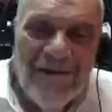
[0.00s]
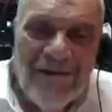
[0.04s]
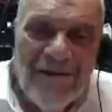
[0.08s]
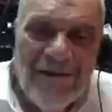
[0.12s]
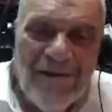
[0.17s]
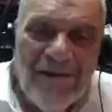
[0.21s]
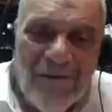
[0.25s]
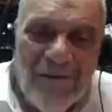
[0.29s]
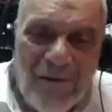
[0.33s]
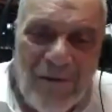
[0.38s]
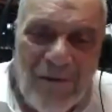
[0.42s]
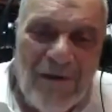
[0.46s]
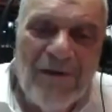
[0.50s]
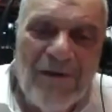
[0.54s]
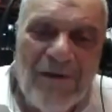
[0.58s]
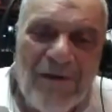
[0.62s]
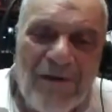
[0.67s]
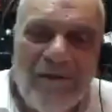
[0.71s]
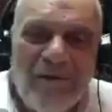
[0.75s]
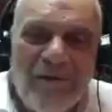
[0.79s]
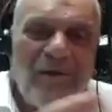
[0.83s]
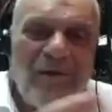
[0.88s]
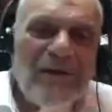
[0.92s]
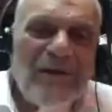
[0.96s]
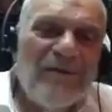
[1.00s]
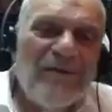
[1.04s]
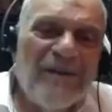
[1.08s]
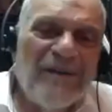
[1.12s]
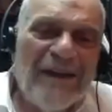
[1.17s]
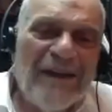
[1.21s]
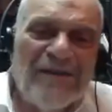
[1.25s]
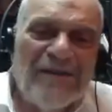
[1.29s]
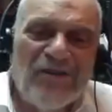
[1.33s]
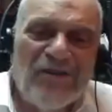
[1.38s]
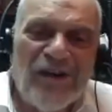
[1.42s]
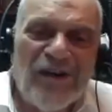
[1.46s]
We're the ones
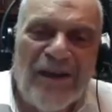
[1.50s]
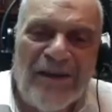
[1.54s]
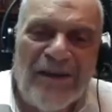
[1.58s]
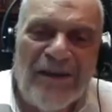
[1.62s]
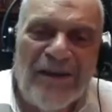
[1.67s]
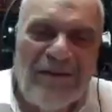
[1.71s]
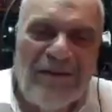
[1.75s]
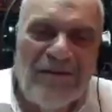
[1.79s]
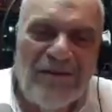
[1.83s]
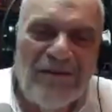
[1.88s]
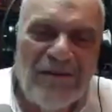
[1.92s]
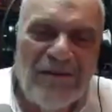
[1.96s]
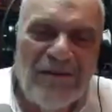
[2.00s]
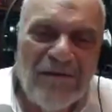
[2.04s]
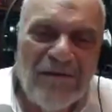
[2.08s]
that changed.